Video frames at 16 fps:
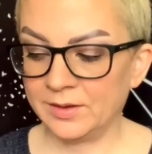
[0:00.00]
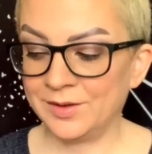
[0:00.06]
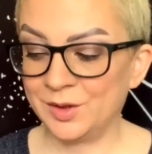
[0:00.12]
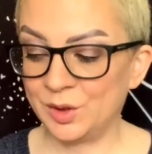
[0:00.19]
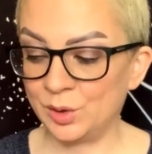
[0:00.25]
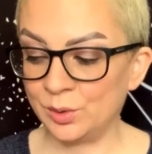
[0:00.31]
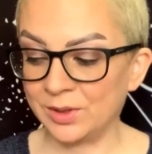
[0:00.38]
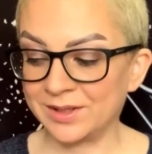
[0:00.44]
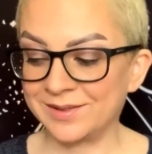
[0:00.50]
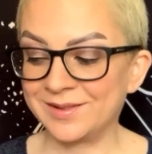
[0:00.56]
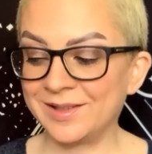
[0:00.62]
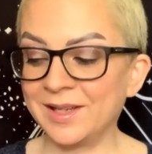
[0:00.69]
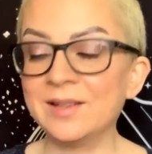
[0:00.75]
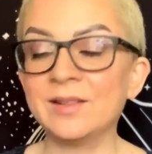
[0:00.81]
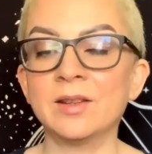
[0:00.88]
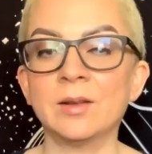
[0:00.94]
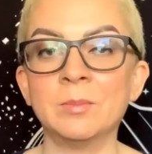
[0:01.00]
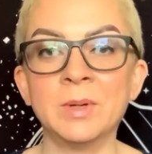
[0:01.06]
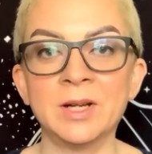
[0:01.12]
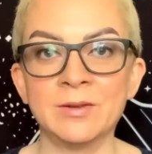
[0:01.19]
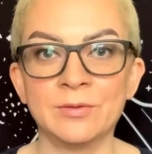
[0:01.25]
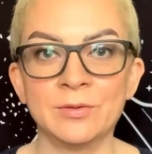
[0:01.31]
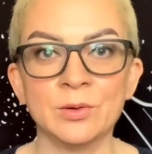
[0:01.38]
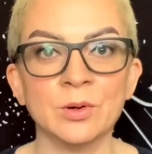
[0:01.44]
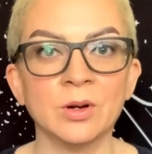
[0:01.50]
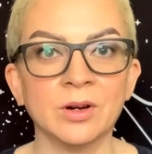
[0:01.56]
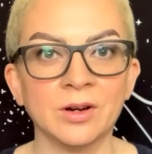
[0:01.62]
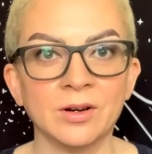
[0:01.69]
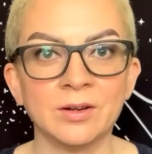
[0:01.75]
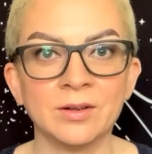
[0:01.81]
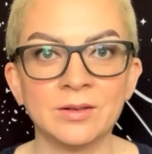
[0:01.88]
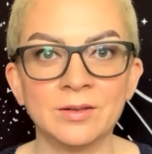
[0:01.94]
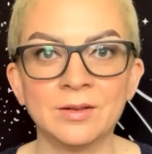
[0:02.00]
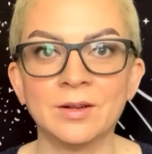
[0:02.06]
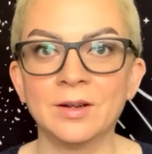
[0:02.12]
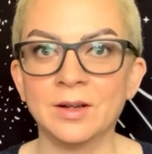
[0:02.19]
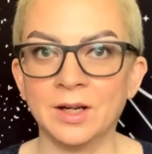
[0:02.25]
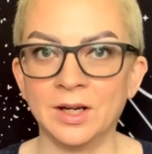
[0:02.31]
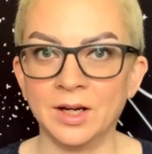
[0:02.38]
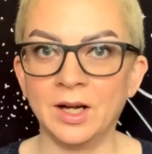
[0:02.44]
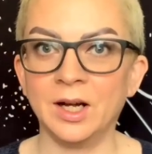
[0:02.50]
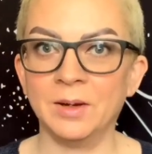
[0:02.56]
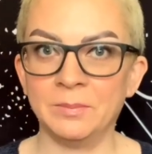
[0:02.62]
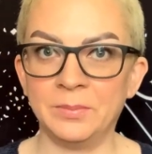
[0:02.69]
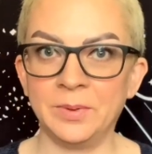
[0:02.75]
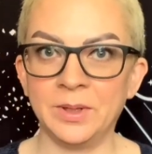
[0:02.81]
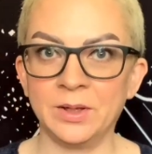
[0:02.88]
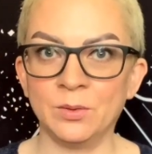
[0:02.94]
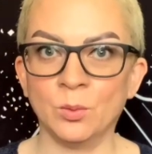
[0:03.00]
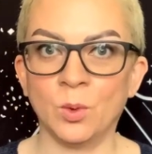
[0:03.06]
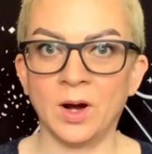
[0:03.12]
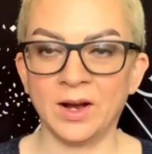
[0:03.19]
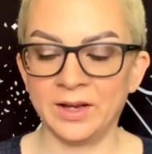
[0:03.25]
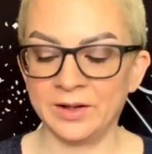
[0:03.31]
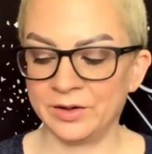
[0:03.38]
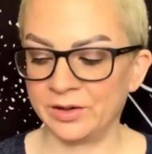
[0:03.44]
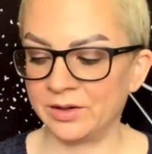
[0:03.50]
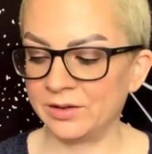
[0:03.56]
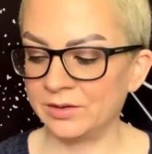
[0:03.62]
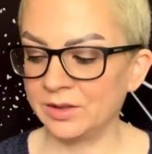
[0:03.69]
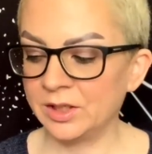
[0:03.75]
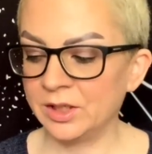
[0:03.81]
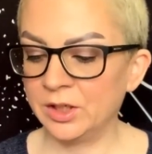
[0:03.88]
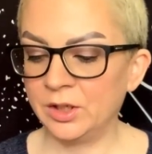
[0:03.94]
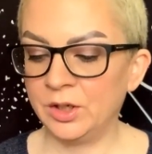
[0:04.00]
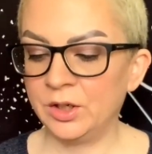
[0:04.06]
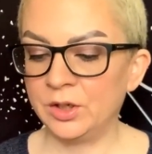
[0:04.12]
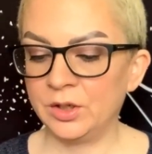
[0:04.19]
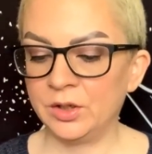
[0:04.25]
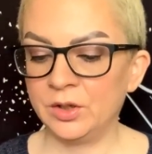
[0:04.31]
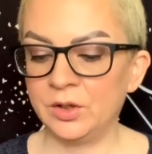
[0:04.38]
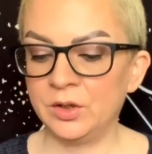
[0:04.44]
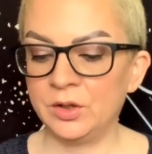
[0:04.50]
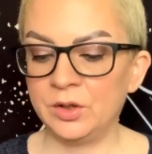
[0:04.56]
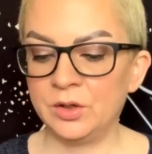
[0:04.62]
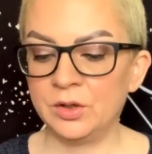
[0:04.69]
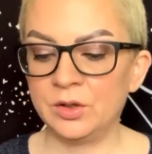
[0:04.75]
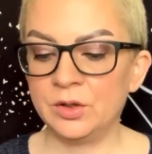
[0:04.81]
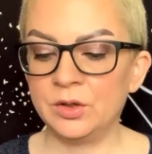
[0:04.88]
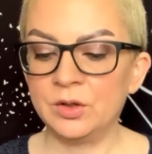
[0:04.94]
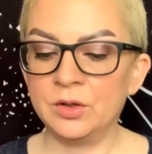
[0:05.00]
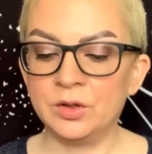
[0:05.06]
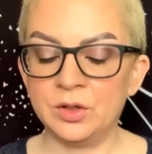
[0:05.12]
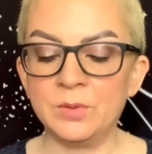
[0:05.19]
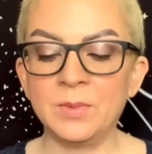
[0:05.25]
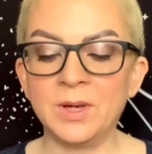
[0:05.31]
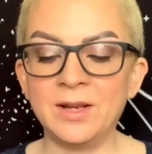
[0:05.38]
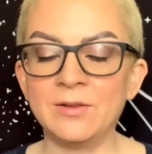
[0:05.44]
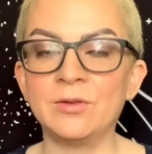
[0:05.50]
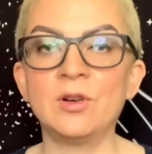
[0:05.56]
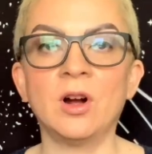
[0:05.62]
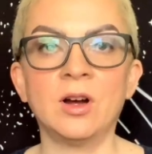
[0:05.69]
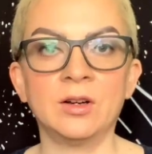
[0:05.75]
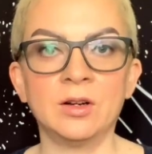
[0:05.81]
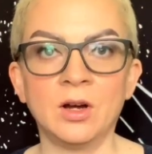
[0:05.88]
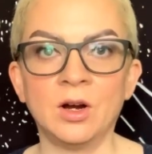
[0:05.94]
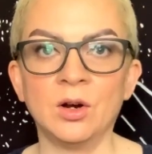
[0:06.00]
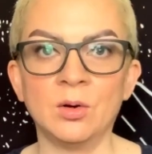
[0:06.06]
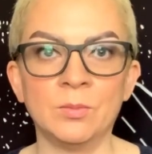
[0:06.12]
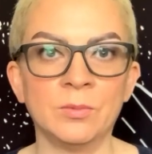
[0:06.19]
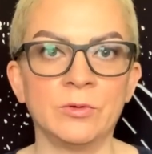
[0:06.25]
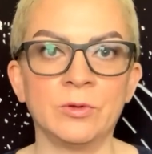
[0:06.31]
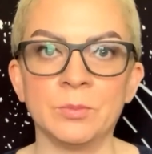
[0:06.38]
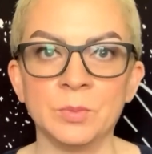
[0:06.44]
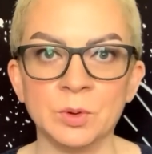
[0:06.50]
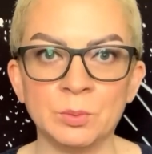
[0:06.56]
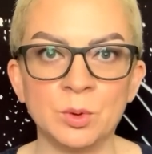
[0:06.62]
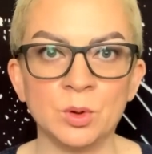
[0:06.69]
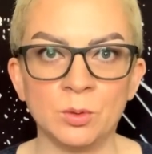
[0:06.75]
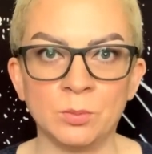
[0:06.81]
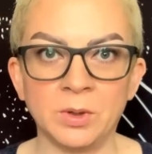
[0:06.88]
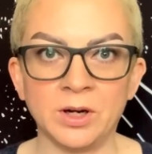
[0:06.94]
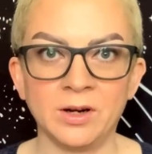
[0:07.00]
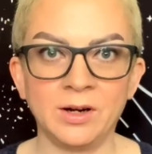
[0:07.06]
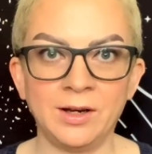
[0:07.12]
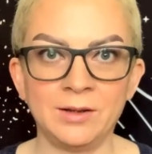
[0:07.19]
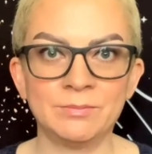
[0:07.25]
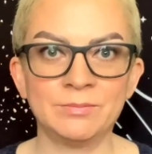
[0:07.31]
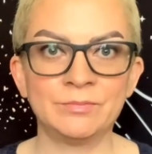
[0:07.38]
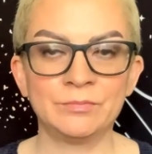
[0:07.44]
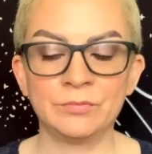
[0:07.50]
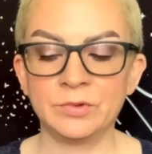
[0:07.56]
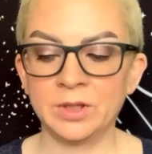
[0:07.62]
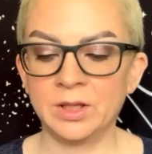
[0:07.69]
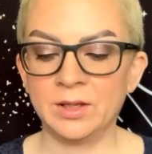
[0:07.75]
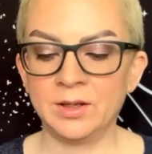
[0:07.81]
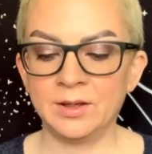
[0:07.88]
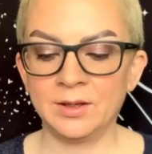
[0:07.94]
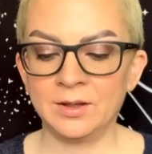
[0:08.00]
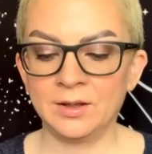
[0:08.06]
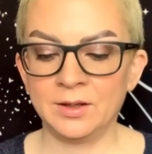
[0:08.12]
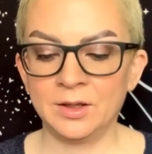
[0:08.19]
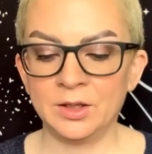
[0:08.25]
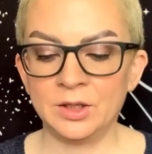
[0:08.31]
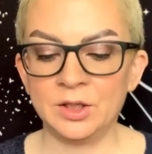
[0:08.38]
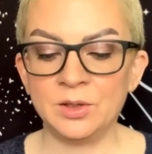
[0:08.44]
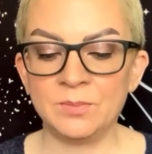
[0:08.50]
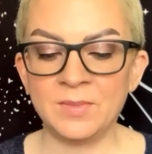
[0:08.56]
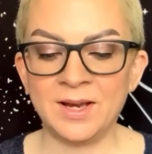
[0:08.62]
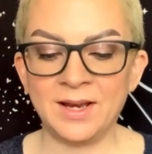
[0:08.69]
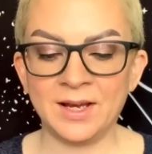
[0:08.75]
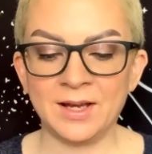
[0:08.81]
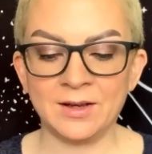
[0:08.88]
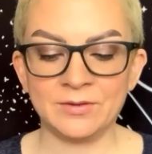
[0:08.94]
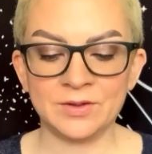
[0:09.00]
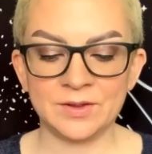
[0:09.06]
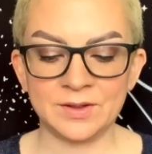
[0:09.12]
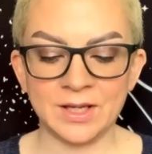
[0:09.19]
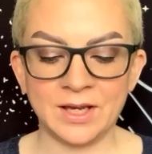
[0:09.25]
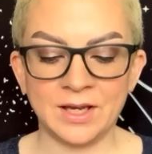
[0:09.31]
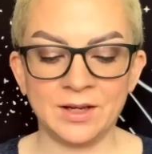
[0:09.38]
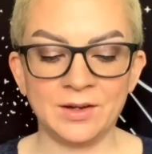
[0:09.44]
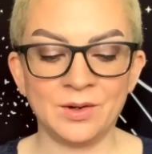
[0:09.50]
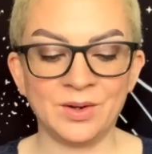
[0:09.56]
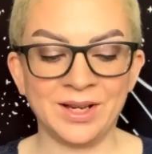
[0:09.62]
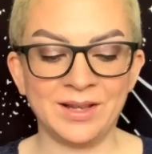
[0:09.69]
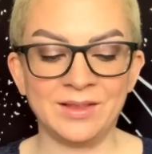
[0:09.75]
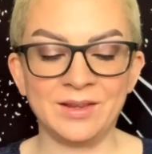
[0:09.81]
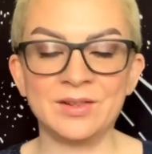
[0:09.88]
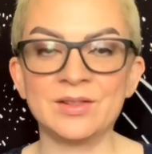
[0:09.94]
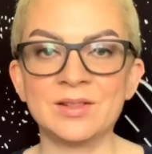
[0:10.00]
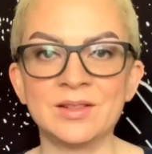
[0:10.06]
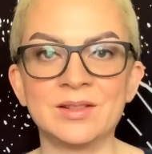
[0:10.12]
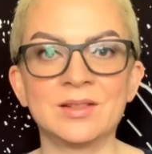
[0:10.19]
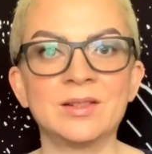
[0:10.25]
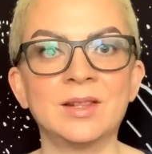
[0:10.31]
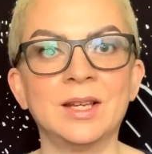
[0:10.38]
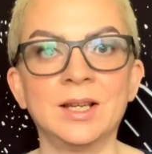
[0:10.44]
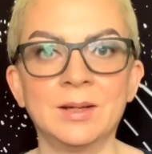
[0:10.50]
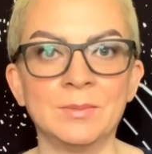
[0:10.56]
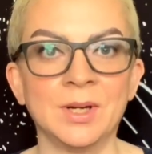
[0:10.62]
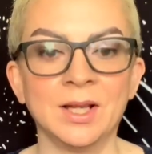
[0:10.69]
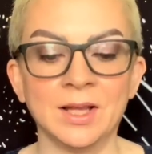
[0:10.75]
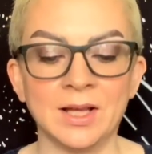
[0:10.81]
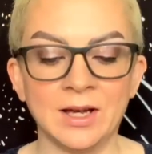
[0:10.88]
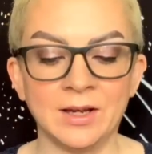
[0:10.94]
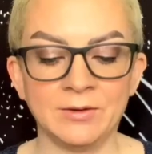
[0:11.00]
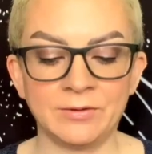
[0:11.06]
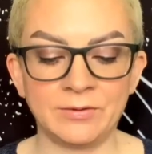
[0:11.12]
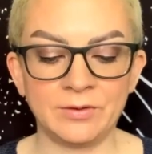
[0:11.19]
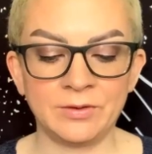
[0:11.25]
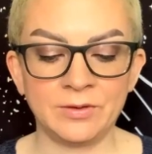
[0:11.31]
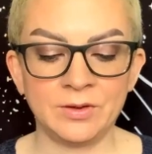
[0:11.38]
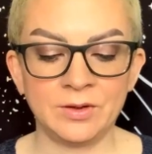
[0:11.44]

To extend the metaphor a bit wider, you may have gone home from the pool party. You may have said, okay, there's this thing in my life